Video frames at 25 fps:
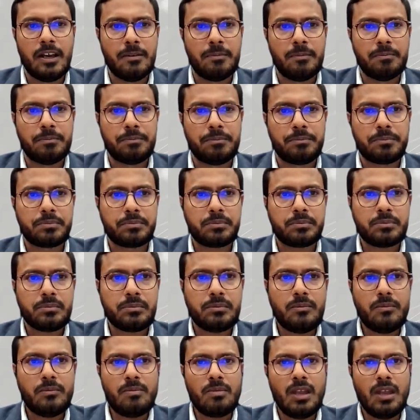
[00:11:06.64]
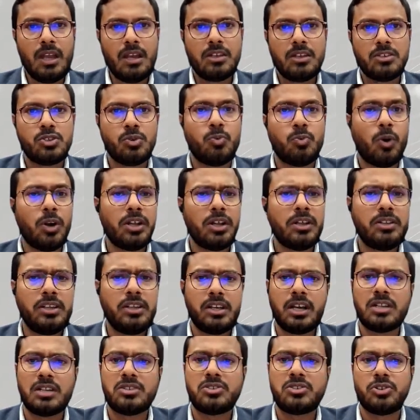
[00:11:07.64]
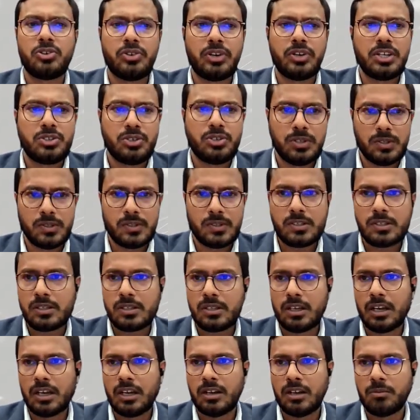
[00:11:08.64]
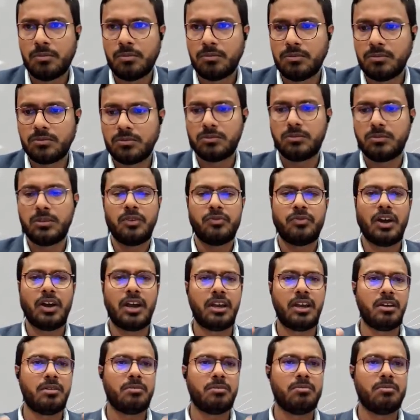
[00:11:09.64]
So what are the considerations? If I